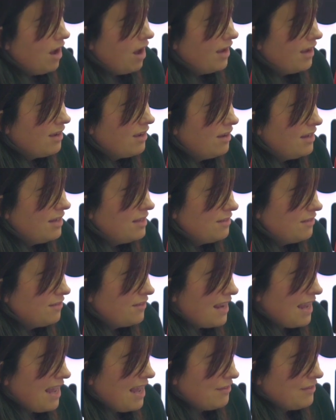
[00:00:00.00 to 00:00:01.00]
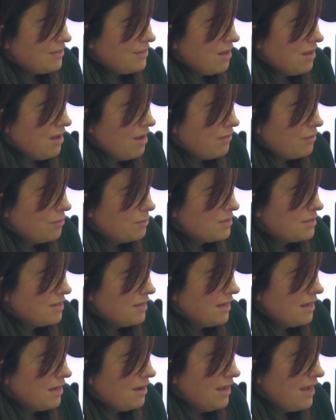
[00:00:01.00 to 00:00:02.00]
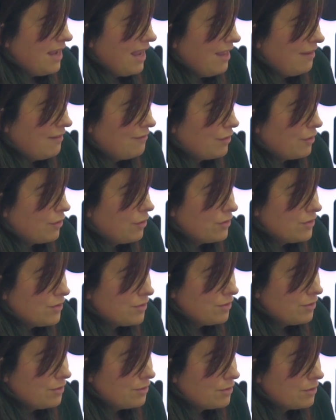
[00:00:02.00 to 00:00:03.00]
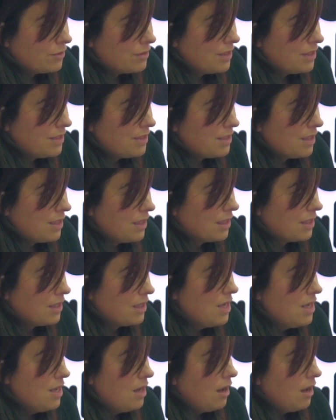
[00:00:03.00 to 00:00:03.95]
I kind of laughed it off and was like, I have a cousin who's autistic.